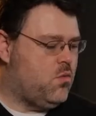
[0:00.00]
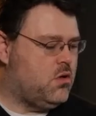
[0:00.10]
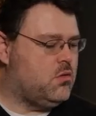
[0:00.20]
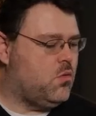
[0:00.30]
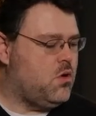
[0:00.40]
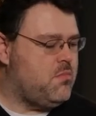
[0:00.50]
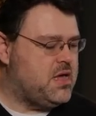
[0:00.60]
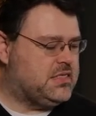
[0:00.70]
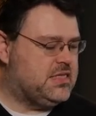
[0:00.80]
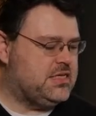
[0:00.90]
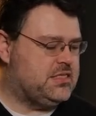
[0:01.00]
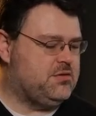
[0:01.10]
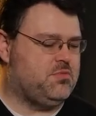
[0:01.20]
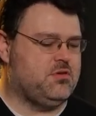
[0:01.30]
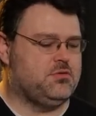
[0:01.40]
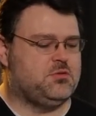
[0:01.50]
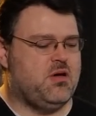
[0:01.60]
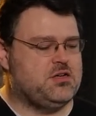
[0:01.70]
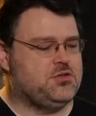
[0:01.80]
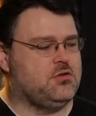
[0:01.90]
Well, what makes this CPU
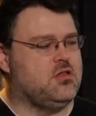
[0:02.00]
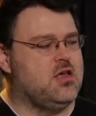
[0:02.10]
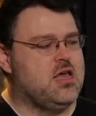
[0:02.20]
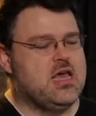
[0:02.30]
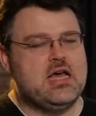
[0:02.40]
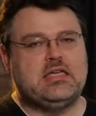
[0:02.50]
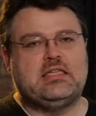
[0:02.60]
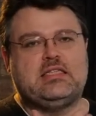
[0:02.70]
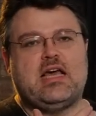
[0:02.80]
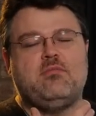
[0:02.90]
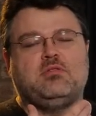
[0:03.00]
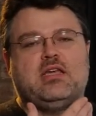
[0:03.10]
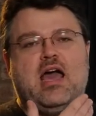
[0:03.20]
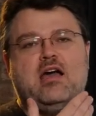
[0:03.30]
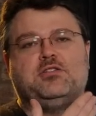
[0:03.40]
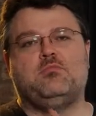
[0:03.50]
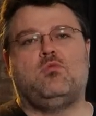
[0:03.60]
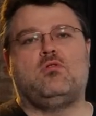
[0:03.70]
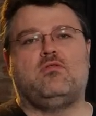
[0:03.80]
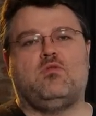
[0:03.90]
special is that it's able to cache
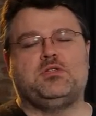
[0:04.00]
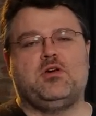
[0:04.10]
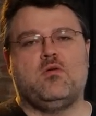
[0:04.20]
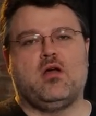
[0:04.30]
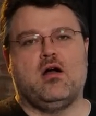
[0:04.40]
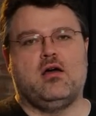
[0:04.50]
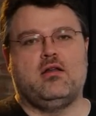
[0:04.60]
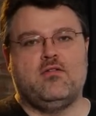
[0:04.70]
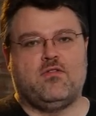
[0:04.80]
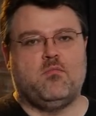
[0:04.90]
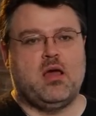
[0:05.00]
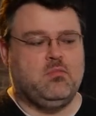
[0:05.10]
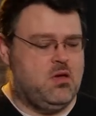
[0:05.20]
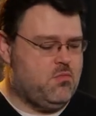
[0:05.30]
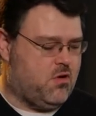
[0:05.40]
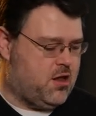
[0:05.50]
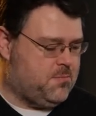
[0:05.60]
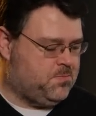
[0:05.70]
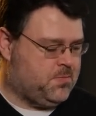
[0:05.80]
more of what's going on from main memory.